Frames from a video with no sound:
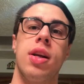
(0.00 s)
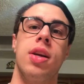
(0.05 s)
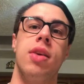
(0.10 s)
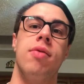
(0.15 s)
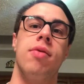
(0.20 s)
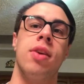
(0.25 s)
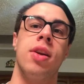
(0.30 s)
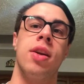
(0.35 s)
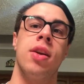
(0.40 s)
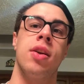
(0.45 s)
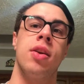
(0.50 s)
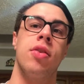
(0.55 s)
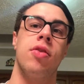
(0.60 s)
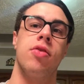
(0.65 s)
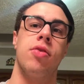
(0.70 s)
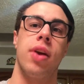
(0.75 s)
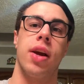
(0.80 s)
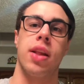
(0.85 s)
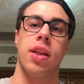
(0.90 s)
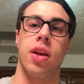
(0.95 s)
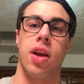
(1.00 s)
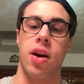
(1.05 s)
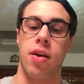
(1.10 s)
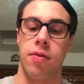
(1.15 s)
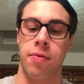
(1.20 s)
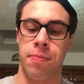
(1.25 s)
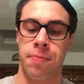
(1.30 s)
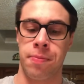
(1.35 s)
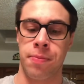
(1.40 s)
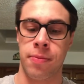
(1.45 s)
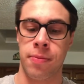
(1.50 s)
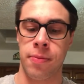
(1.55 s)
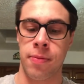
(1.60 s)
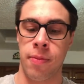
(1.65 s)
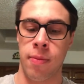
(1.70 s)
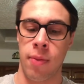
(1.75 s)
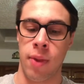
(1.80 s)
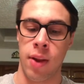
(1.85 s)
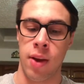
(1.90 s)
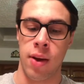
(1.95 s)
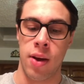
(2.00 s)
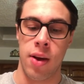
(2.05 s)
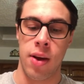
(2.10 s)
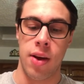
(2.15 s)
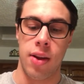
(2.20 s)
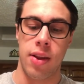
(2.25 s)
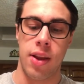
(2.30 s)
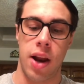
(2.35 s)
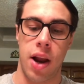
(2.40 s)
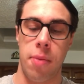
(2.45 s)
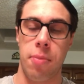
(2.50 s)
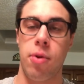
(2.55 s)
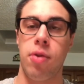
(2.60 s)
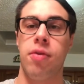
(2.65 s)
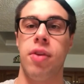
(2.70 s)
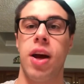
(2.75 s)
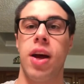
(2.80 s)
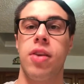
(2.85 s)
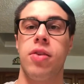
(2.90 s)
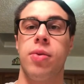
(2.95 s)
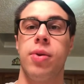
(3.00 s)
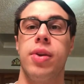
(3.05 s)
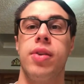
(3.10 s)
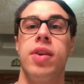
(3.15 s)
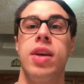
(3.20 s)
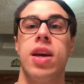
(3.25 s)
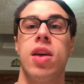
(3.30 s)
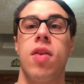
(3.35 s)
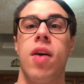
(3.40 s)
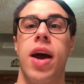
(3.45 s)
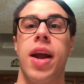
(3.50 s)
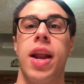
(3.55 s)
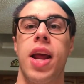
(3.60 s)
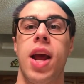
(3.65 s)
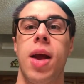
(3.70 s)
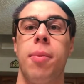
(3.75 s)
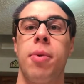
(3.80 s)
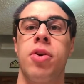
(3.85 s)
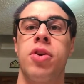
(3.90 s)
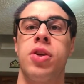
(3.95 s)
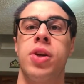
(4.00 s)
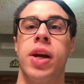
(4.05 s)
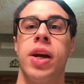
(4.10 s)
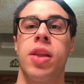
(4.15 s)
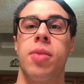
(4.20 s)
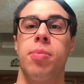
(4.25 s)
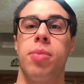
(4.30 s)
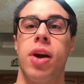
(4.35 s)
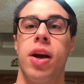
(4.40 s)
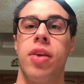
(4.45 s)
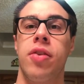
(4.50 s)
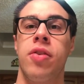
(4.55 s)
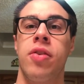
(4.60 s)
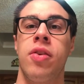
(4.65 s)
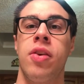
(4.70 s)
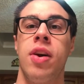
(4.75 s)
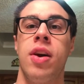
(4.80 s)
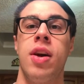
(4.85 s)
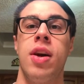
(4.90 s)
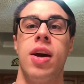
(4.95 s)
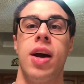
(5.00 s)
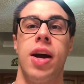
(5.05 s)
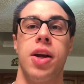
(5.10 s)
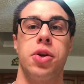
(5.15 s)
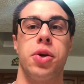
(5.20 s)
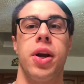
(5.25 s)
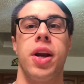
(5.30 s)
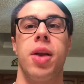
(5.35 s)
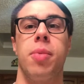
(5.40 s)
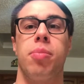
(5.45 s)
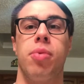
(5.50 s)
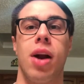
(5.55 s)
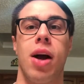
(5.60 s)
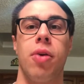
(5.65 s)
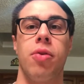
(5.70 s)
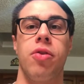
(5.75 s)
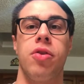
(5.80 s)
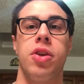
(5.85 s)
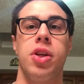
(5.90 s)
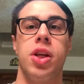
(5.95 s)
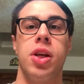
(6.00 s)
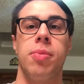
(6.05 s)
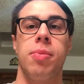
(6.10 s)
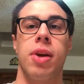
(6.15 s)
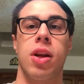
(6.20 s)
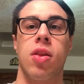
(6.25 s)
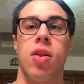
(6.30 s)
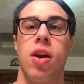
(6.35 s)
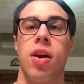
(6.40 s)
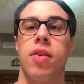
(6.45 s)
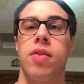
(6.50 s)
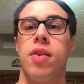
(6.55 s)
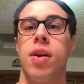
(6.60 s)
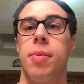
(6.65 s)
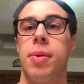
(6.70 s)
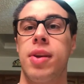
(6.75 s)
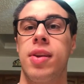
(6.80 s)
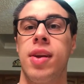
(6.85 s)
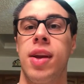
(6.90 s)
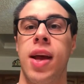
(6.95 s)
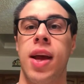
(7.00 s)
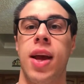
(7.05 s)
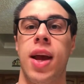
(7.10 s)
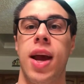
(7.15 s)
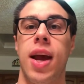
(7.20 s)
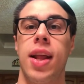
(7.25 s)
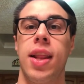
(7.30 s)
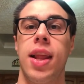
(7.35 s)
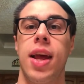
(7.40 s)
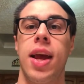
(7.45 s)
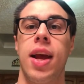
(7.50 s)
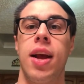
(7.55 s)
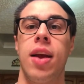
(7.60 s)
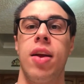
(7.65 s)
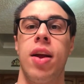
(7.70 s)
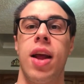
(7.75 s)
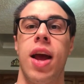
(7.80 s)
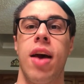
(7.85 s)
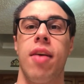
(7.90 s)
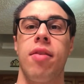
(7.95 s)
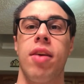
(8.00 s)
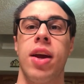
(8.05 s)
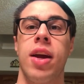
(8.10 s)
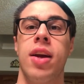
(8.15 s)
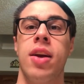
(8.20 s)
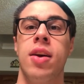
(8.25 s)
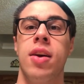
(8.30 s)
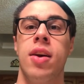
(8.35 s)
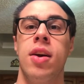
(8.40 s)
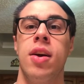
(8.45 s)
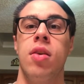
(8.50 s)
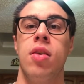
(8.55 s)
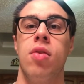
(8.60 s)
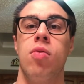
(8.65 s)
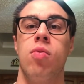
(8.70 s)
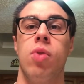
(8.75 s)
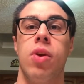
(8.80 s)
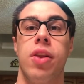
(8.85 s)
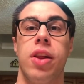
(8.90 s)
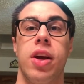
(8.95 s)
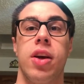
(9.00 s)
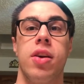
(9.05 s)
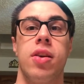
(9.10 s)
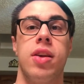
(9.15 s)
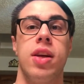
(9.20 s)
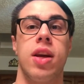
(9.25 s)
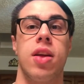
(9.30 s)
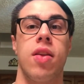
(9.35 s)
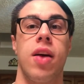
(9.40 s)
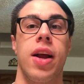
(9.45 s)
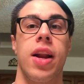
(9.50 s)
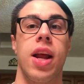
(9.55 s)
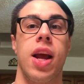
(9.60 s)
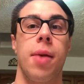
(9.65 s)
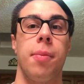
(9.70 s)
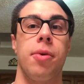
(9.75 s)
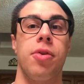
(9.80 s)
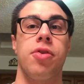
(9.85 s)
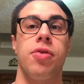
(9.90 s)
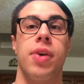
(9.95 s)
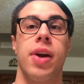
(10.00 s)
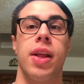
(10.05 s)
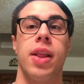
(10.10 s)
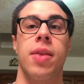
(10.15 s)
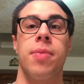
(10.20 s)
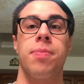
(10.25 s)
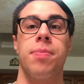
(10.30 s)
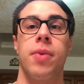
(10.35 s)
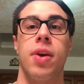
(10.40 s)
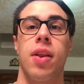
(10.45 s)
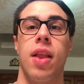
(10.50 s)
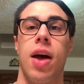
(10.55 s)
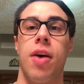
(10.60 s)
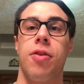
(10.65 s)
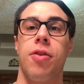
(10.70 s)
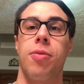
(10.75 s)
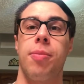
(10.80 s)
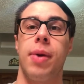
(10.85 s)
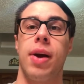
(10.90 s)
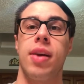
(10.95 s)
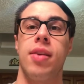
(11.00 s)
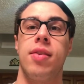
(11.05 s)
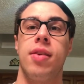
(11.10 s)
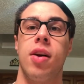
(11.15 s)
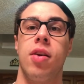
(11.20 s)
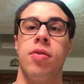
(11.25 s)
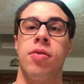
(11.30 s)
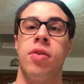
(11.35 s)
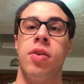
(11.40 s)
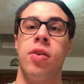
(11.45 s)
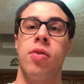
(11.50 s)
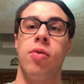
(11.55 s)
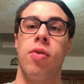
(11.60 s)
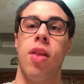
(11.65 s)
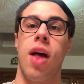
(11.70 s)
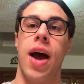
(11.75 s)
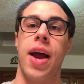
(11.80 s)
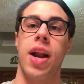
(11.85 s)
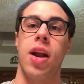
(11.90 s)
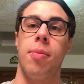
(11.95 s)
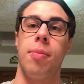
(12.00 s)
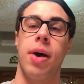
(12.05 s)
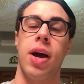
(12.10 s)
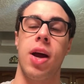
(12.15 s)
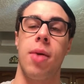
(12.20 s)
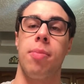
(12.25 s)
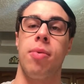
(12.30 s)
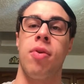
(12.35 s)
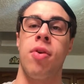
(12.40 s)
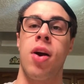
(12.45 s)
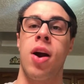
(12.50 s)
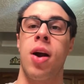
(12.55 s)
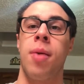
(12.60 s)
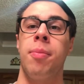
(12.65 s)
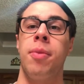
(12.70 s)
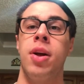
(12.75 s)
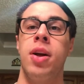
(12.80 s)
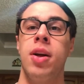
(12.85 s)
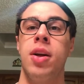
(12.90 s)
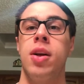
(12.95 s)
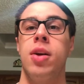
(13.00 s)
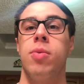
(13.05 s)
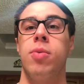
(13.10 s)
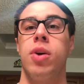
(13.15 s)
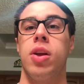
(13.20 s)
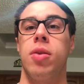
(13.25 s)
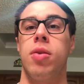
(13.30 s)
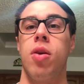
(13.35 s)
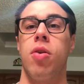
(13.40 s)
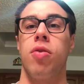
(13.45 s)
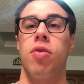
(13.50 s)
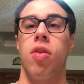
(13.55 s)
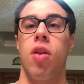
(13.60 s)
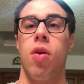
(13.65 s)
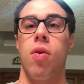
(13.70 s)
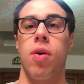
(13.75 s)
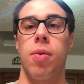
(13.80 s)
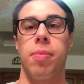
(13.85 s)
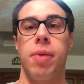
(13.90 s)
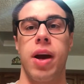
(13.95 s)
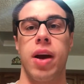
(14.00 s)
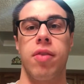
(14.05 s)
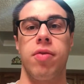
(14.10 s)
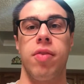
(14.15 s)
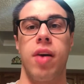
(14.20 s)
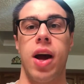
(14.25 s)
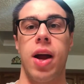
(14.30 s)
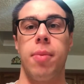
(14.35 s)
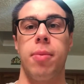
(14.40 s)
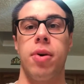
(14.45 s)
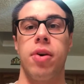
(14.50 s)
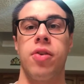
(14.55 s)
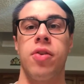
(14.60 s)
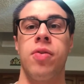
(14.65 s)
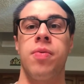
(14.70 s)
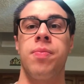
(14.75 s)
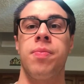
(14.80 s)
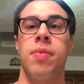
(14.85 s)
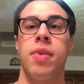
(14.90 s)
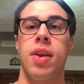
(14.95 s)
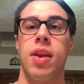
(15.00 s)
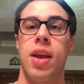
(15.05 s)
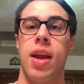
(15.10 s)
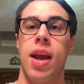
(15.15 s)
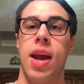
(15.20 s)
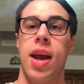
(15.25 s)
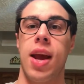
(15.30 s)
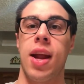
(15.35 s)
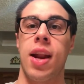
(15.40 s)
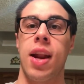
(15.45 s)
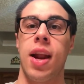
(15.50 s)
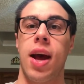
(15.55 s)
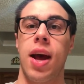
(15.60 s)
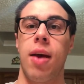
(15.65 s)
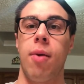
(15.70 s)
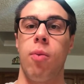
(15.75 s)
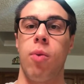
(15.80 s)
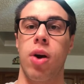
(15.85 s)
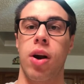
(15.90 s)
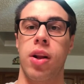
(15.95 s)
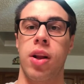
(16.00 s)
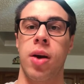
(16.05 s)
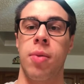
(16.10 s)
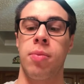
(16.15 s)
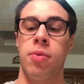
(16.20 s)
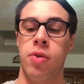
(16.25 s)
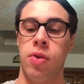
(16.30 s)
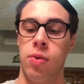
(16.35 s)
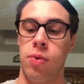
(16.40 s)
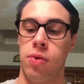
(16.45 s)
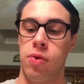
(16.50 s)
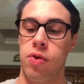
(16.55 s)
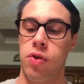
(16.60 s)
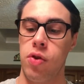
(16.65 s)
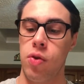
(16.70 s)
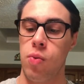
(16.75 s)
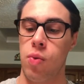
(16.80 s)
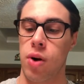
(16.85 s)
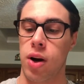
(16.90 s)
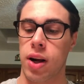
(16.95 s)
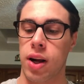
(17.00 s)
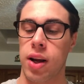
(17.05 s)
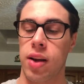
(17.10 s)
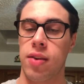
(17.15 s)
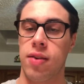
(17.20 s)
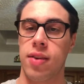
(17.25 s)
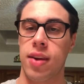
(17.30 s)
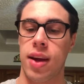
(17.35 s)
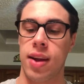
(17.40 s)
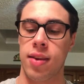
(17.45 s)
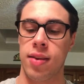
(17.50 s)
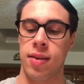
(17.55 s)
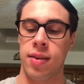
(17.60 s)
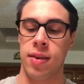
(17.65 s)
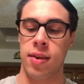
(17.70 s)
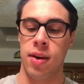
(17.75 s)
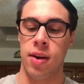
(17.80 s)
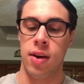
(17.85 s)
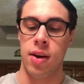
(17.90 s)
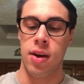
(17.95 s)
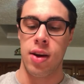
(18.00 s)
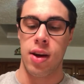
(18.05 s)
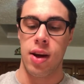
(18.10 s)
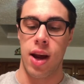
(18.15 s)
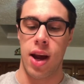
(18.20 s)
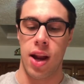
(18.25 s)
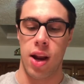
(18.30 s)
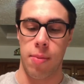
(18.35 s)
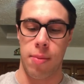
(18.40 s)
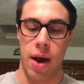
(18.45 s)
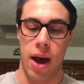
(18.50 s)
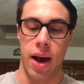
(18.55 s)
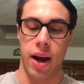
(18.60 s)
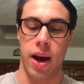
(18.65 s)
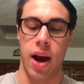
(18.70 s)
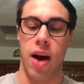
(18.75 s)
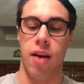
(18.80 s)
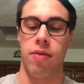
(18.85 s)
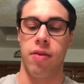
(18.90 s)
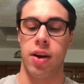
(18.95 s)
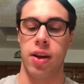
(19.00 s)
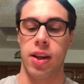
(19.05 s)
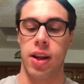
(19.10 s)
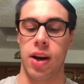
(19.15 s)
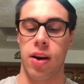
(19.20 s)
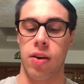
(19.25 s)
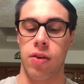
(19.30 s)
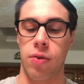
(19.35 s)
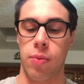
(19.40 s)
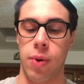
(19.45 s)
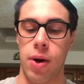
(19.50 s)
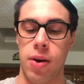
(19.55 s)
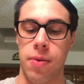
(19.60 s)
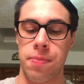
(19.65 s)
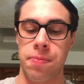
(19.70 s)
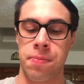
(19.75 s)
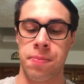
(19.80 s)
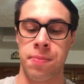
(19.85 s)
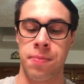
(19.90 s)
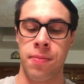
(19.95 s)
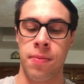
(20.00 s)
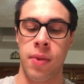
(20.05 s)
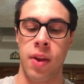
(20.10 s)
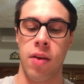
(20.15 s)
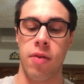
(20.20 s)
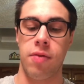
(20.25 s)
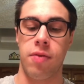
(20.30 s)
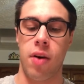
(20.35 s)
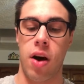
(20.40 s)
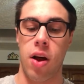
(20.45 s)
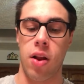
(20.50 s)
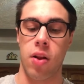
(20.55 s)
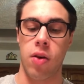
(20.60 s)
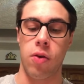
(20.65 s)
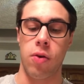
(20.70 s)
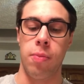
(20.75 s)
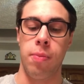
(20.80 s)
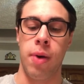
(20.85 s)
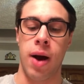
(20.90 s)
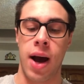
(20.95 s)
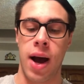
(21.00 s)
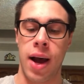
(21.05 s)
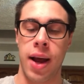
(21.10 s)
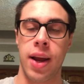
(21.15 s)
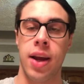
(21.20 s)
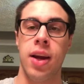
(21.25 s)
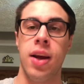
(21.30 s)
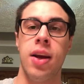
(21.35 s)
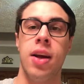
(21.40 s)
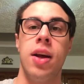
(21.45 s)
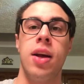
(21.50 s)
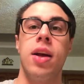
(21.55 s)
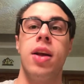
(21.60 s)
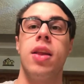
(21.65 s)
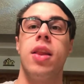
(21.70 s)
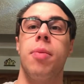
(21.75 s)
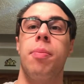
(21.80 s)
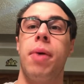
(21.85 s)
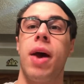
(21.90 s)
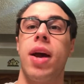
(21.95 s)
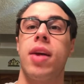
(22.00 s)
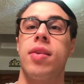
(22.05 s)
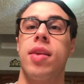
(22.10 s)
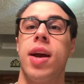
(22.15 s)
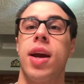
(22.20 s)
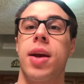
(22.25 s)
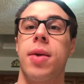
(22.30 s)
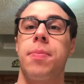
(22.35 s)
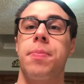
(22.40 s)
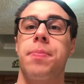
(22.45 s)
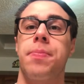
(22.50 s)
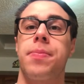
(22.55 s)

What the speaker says: even strength curve. Then I moved on to a decline hammer strength press. I trained at Brown's Gym in Clark Summit today, and they have a really good decline hammer strength. Allows myself to line up my upper arm with those lower pec fibers, and I worked up to 2 working sets and a back off on there as well, followed by the Pec Deck,